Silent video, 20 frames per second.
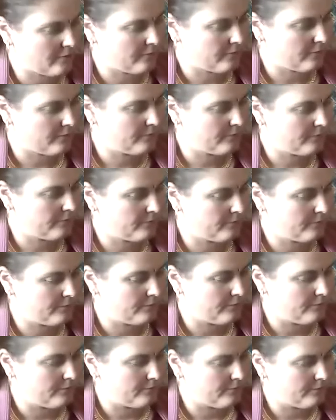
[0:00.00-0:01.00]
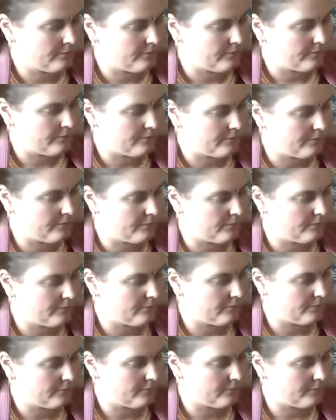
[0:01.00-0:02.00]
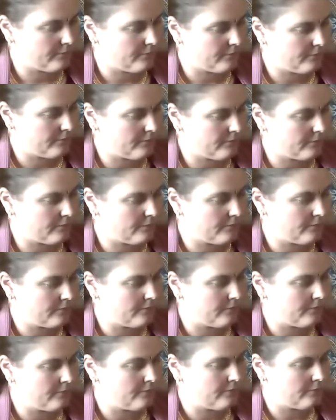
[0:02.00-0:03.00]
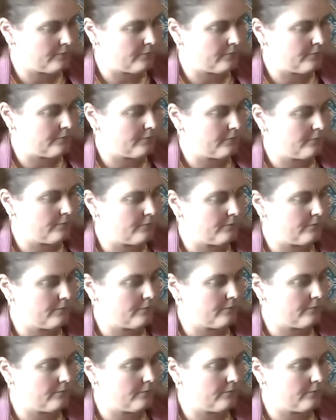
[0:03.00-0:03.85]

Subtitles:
[no speech]